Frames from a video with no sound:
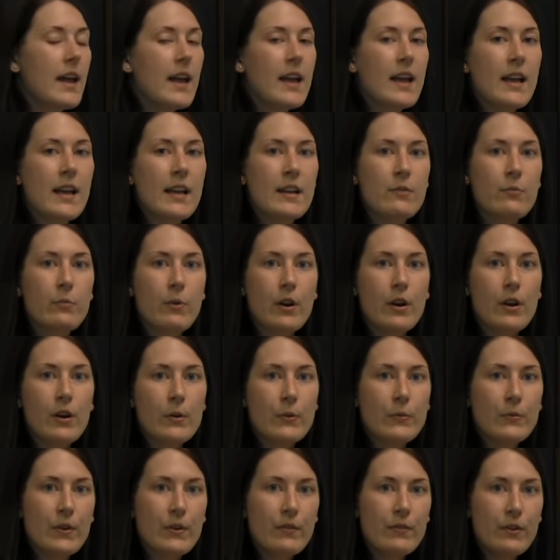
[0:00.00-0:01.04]
and
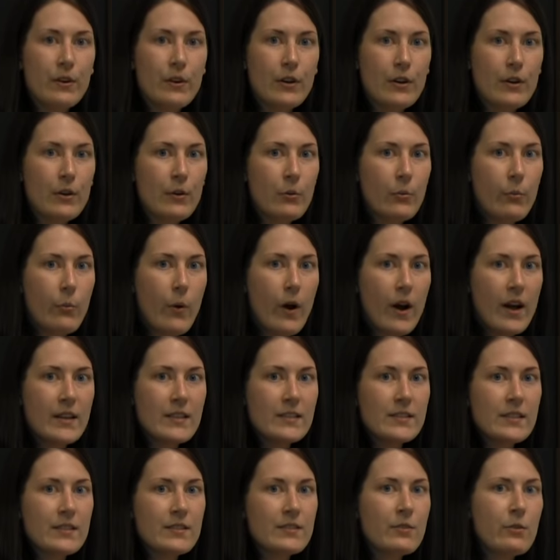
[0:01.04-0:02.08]
where a river
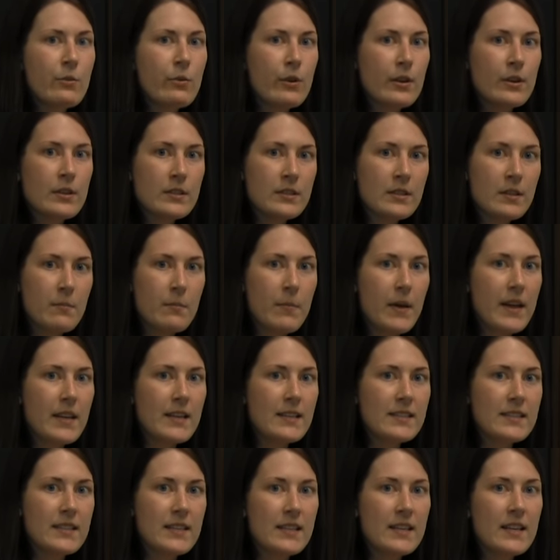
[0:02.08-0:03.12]
winds its course, the
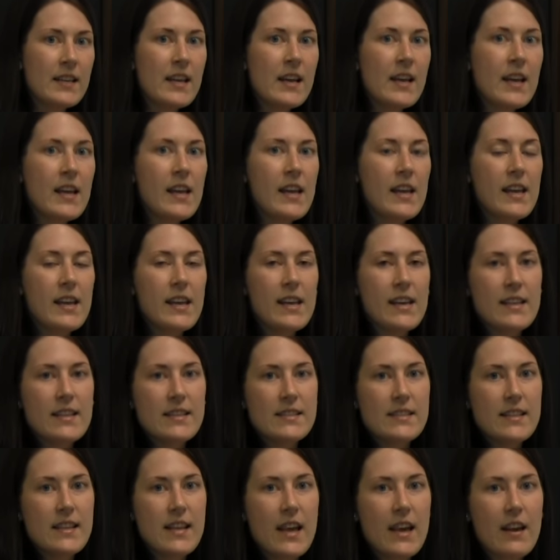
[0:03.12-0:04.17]
basin
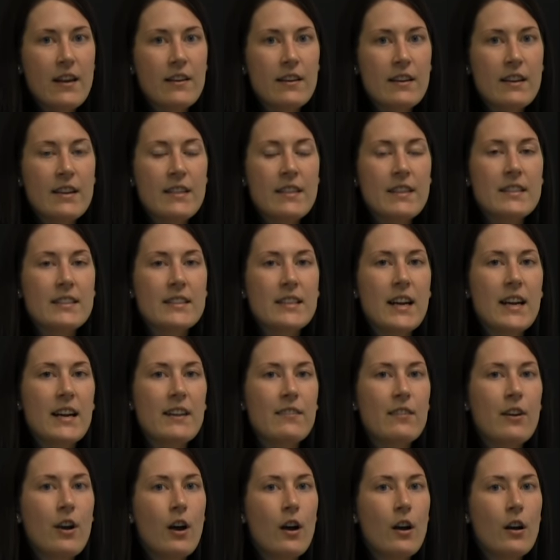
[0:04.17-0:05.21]
is the area that's kind
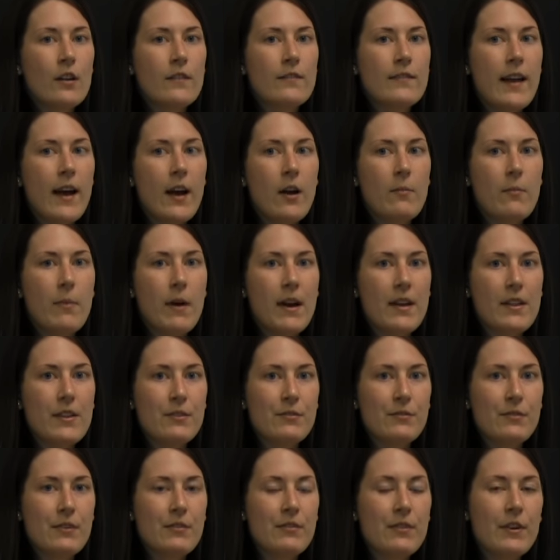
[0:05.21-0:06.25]
of carved out by
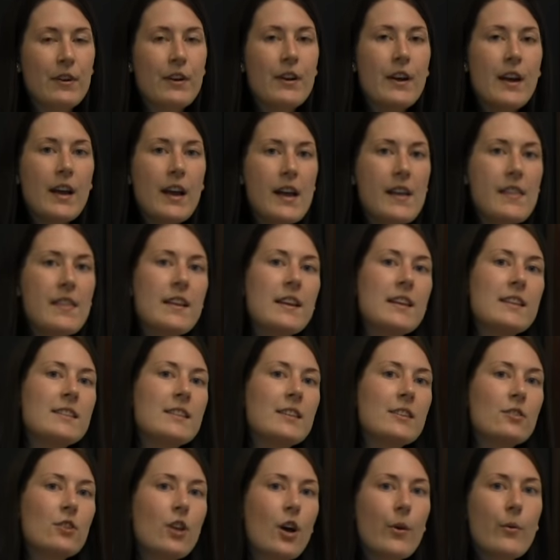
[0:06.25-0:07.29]
the river and that is
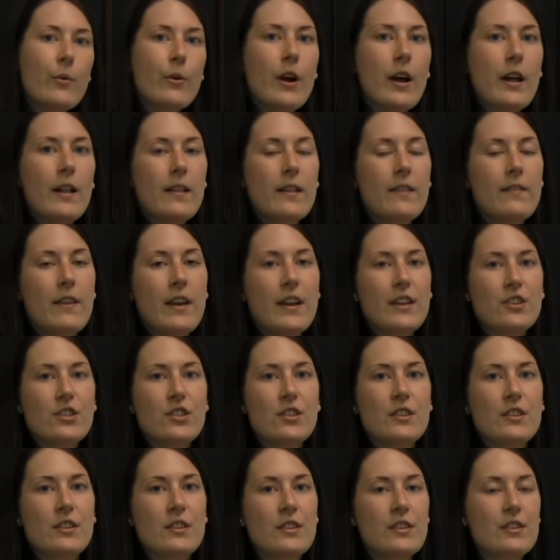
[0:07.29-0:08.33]
a lower
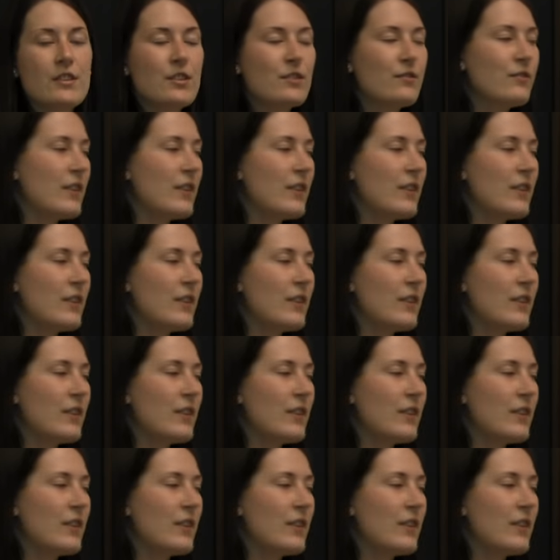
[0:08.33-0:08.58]
elevation than the